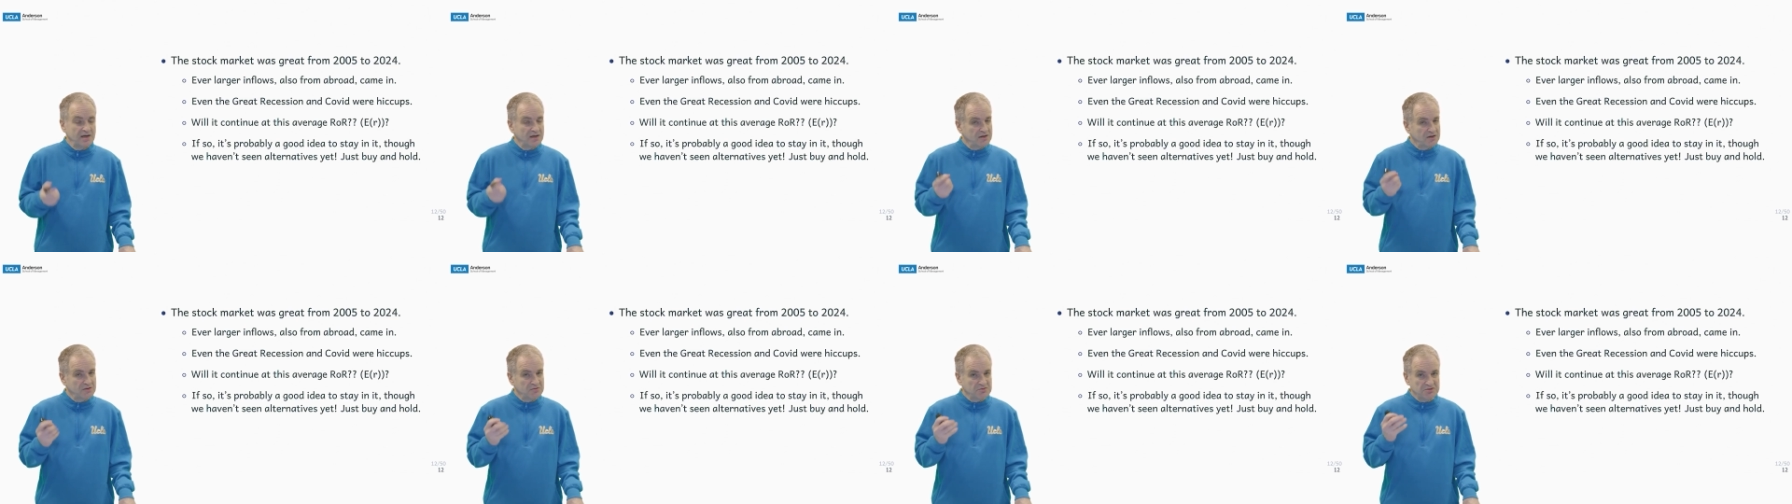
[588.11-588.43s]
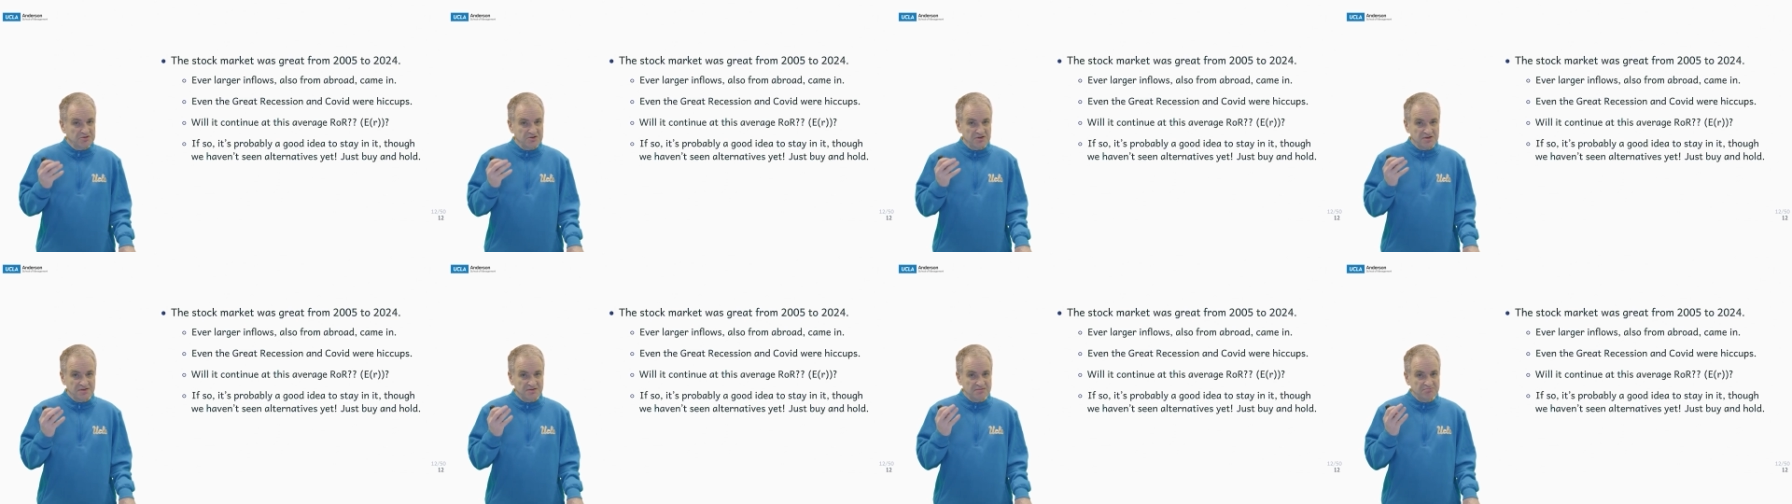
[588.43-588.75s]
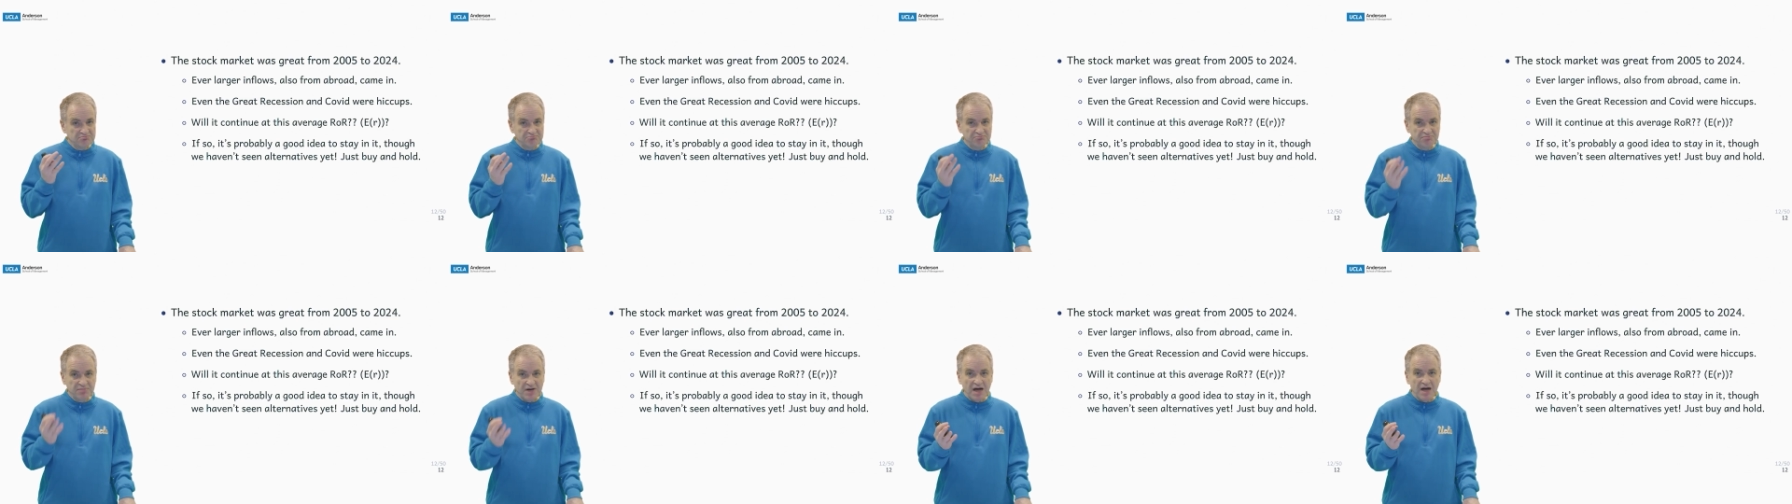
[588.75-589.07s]
You would
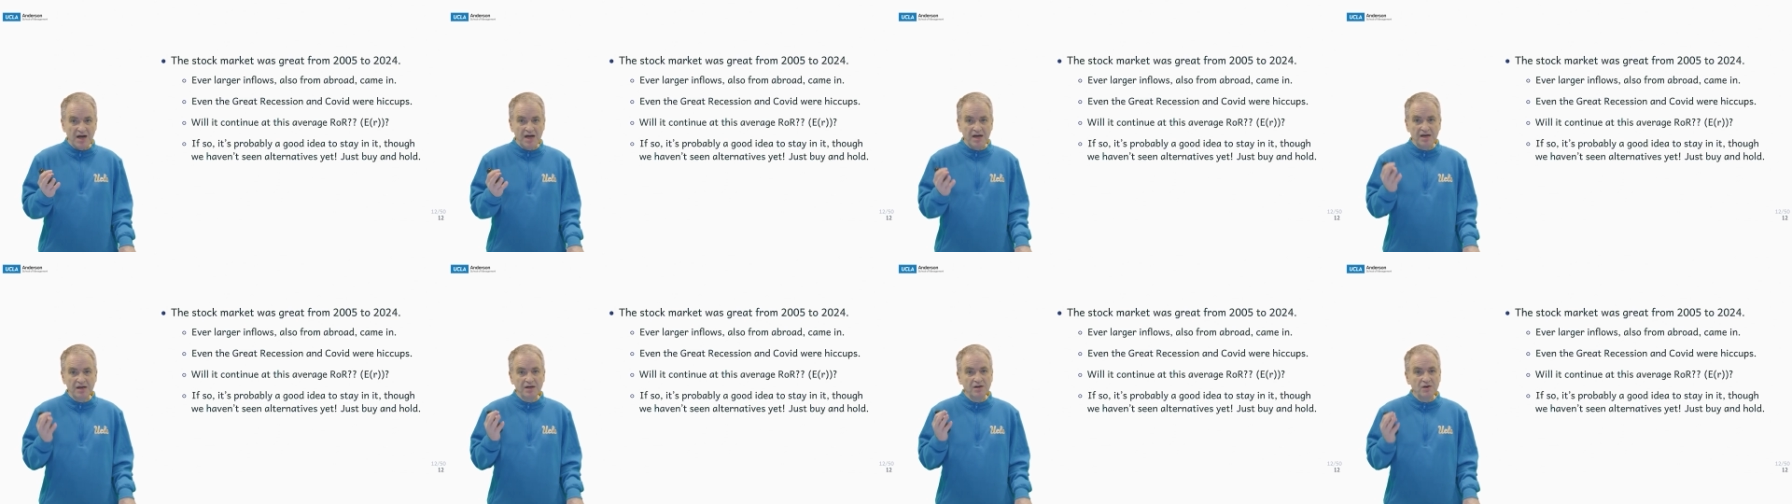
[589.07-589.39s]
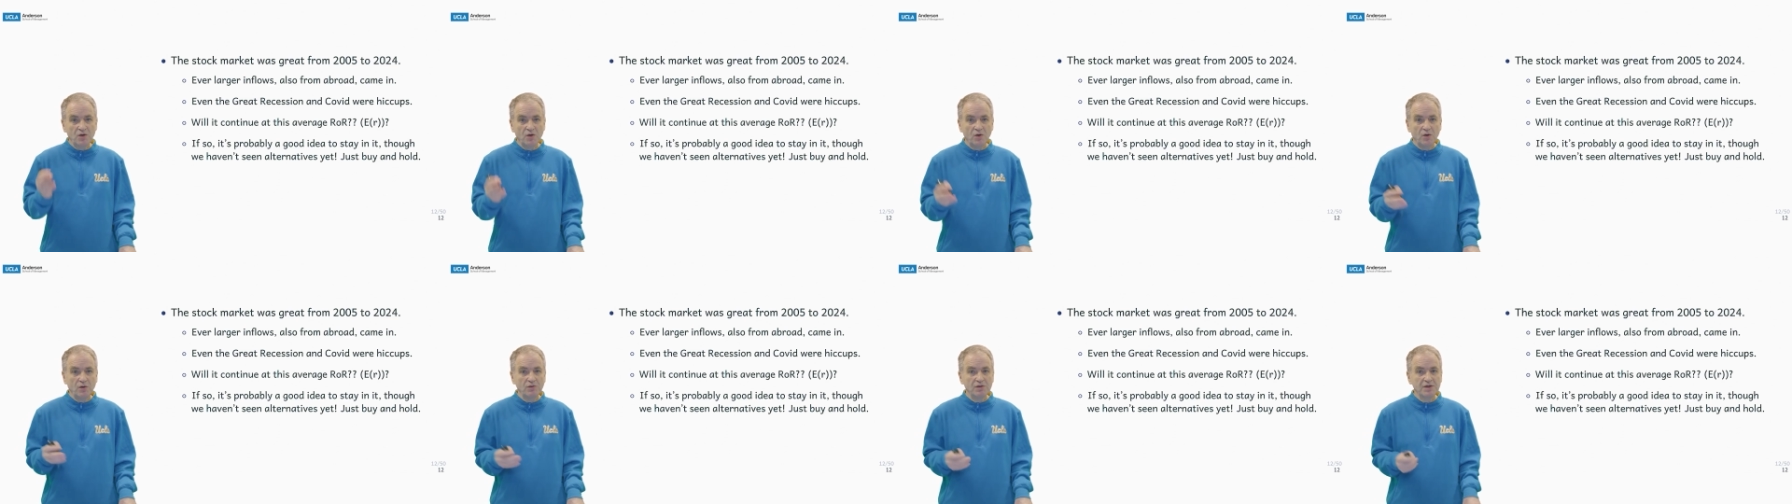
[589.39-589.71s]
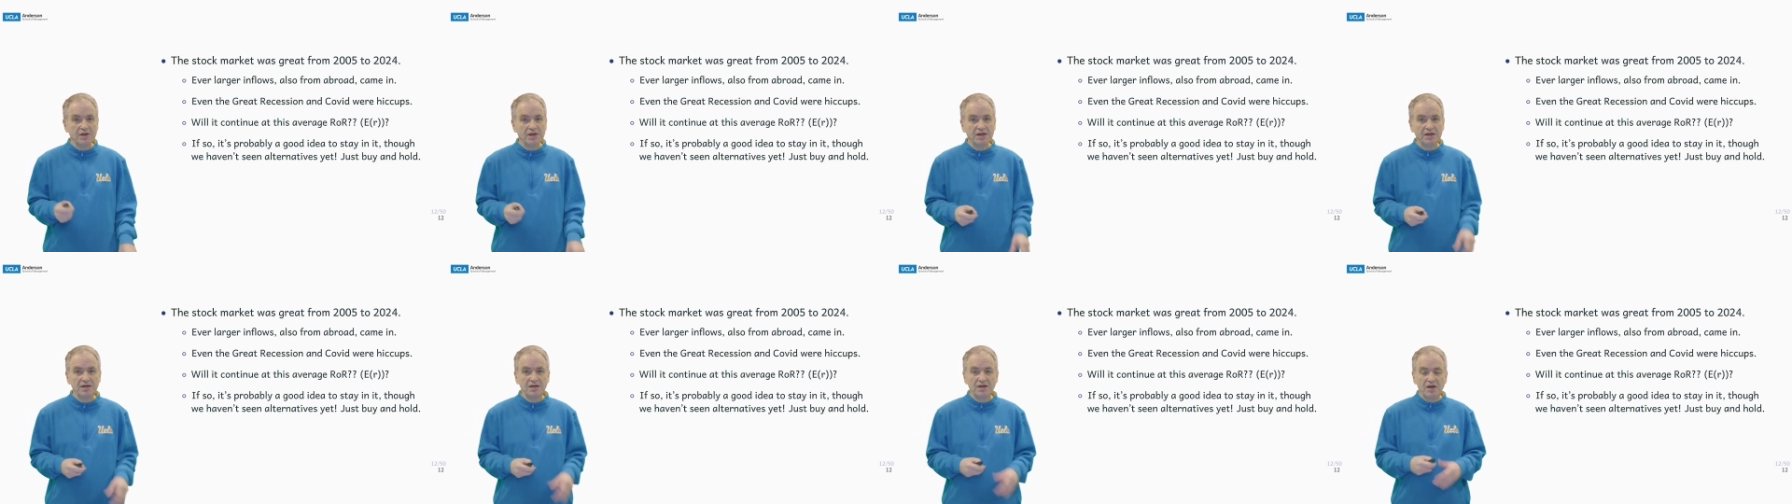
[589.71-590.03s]
just buy and hold
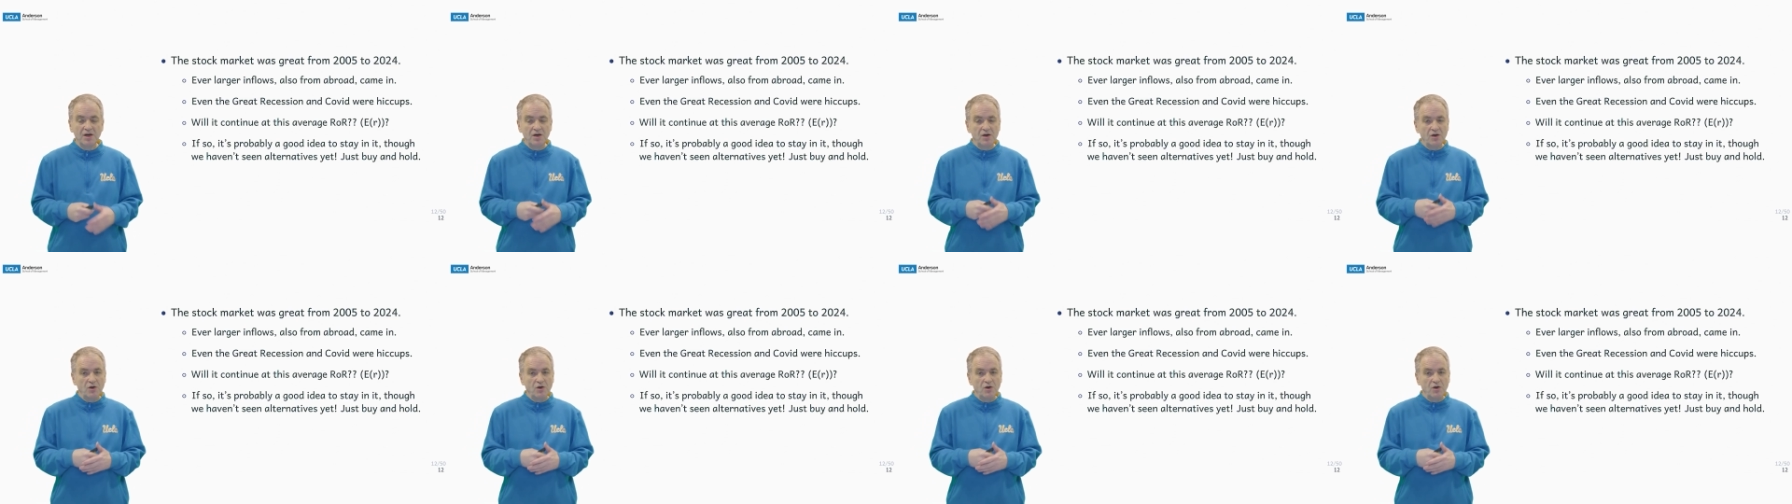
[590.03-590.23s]
it